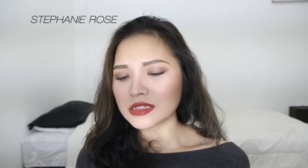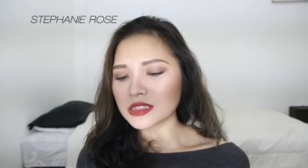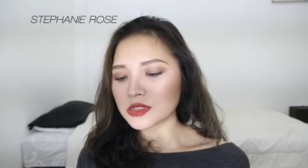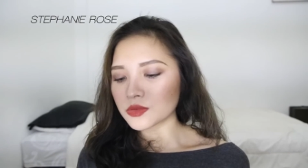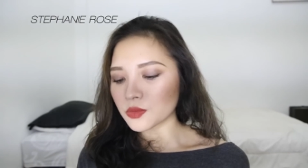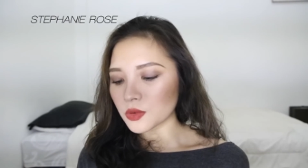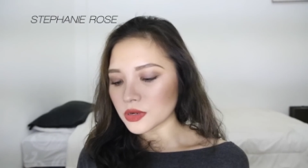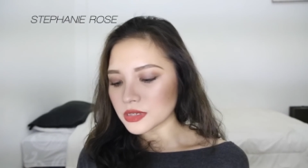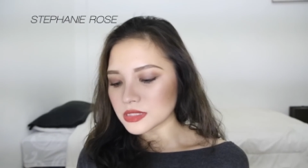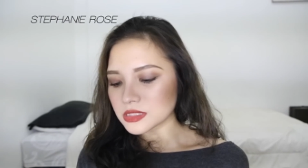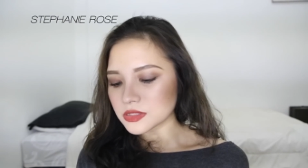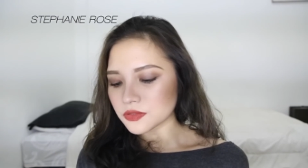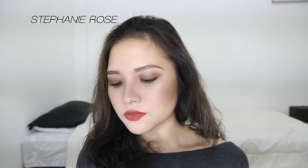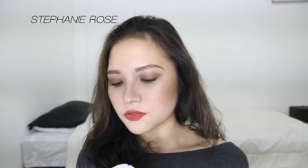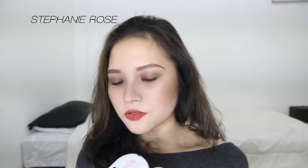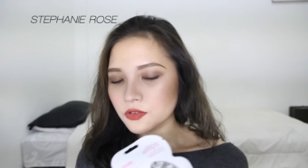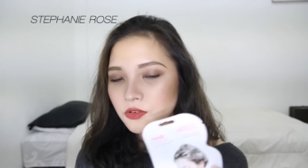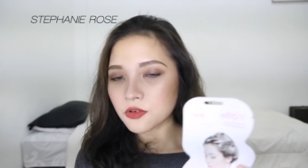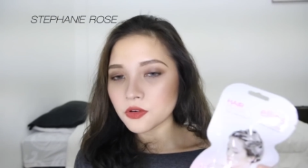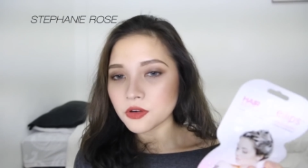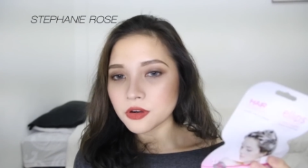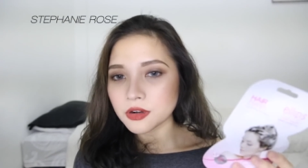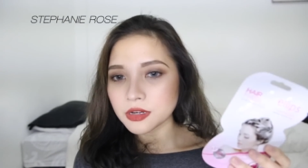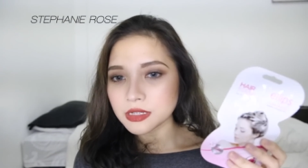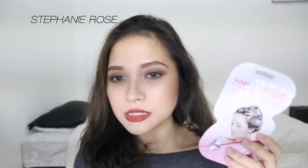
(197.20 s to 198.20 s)
This one is
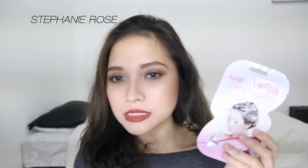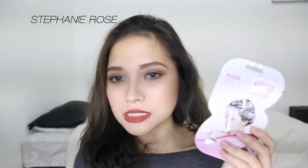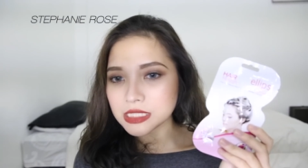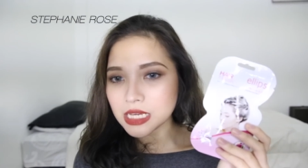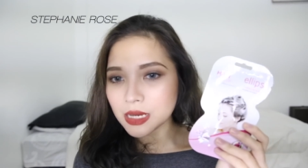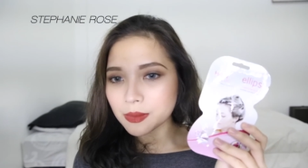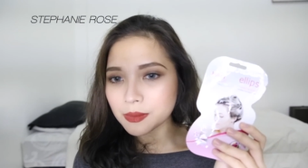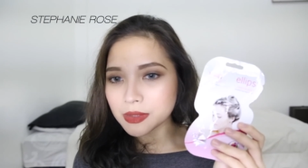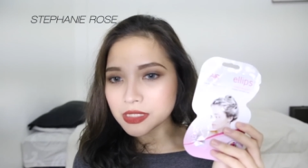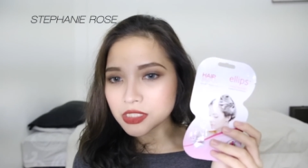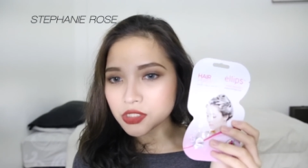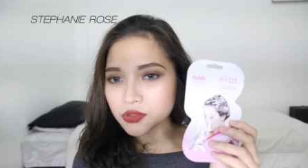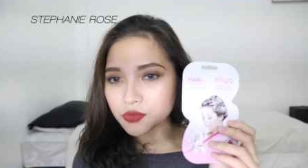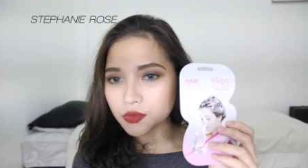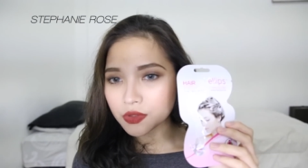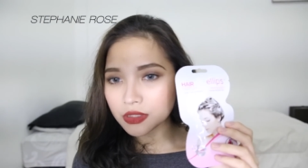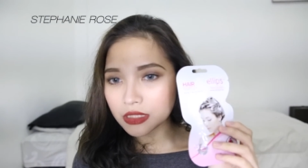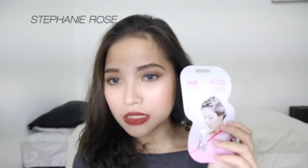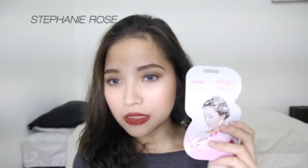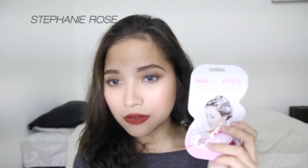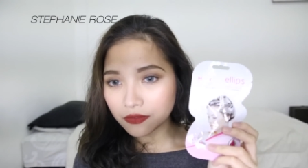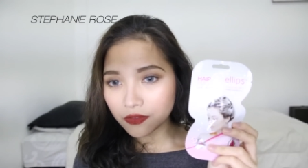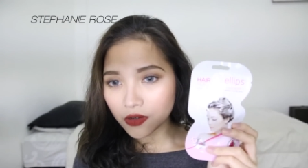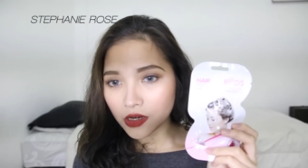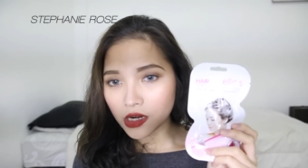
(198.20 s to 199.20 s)
for damage
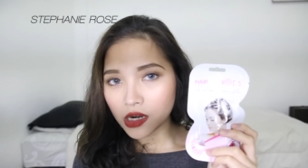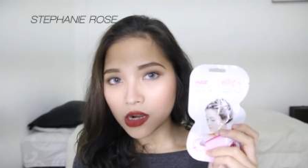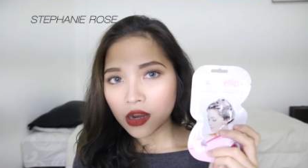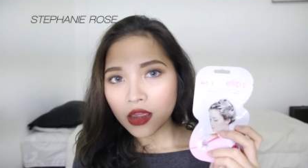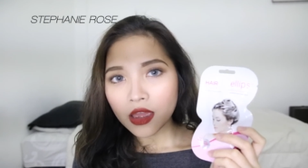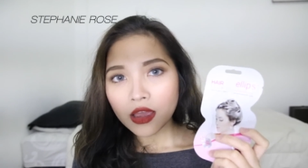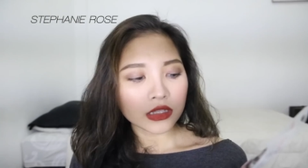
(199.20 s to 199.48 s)
reliever.